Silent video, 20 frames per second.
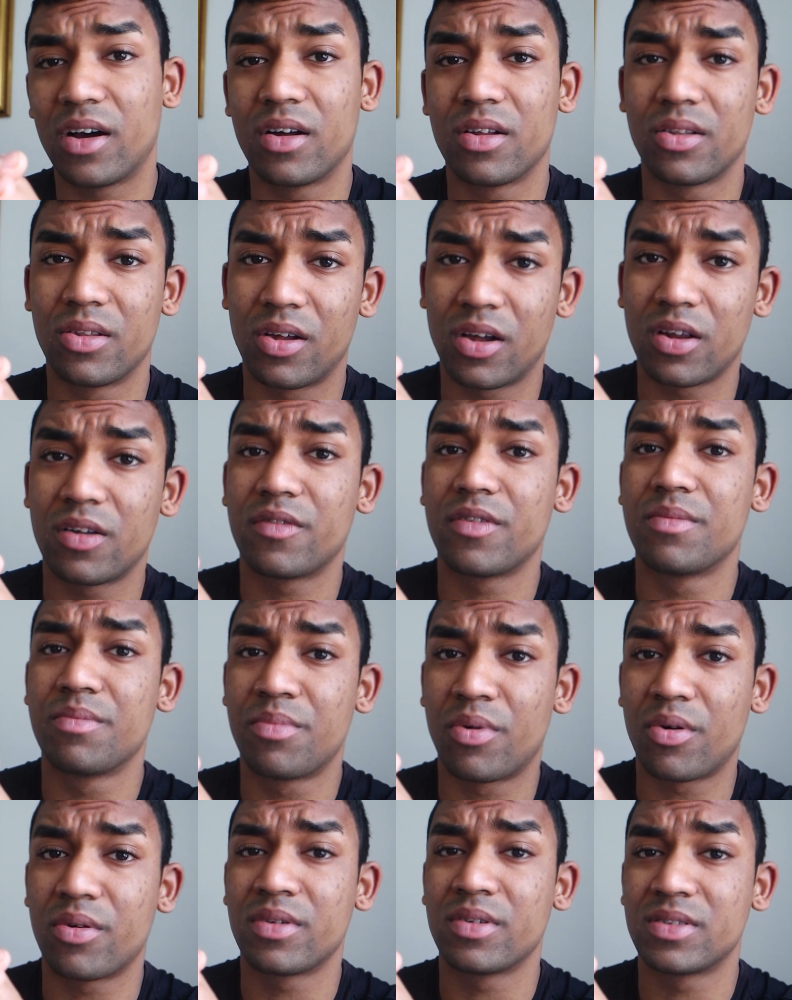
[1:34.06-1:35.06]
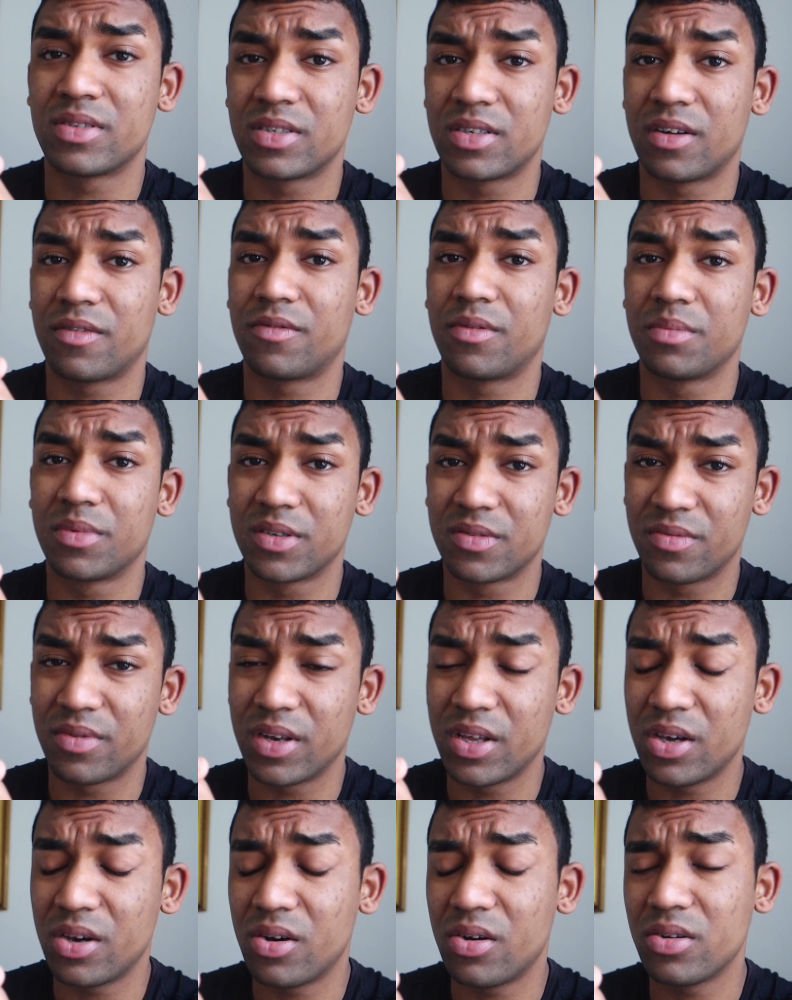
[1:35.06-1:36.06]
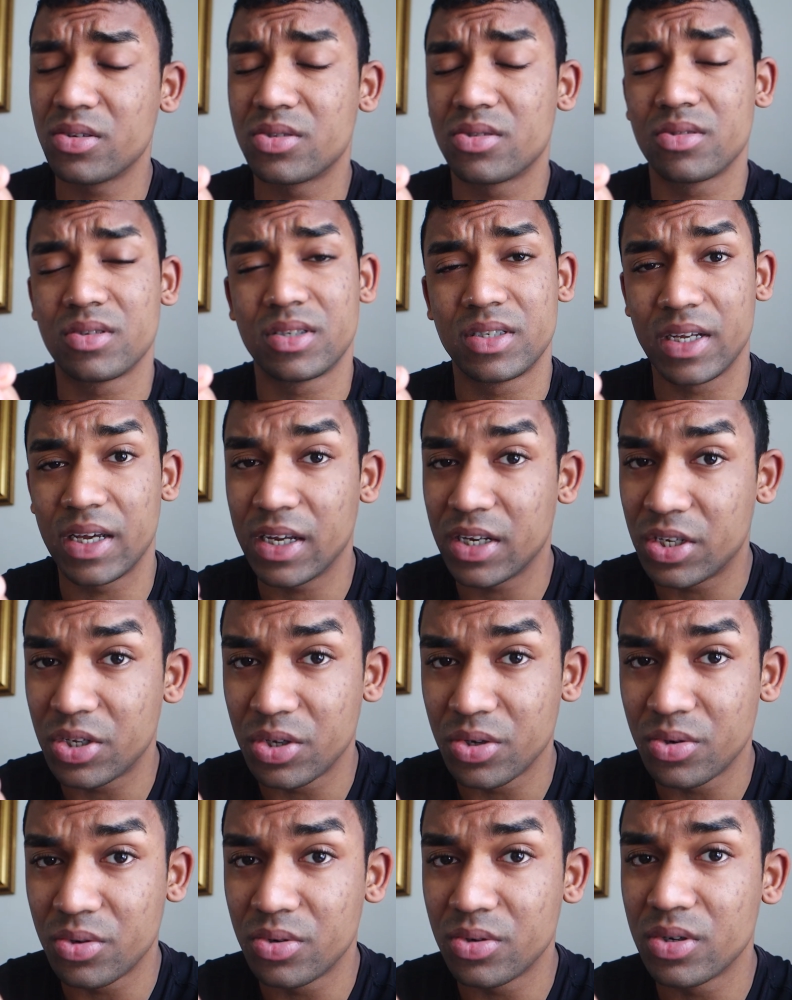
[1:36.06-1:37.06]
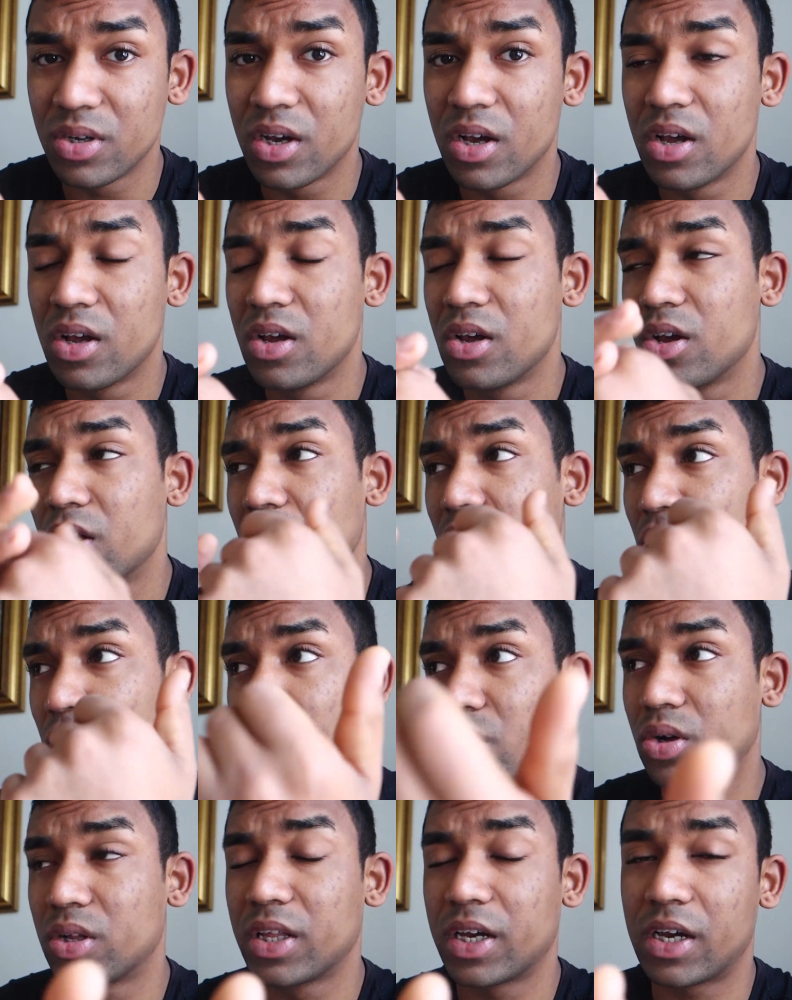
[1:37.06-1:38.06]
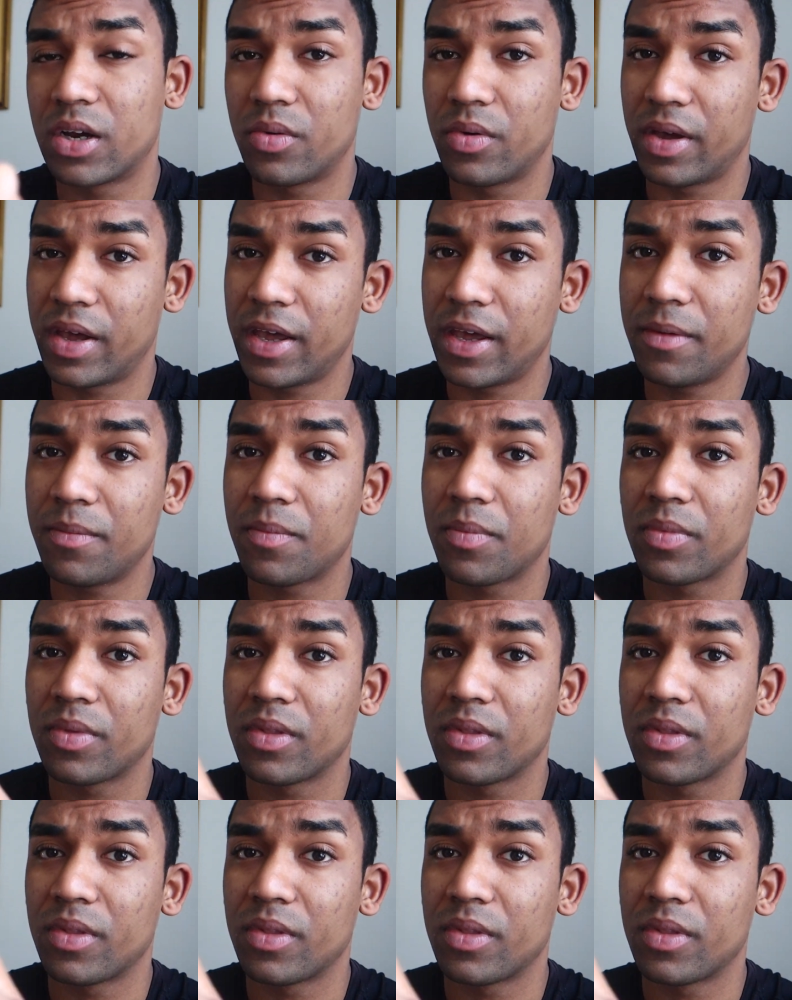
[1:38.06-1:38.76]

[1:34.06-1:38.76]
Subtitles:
a lot of important stuff from this video. So stay tuned, don't click away.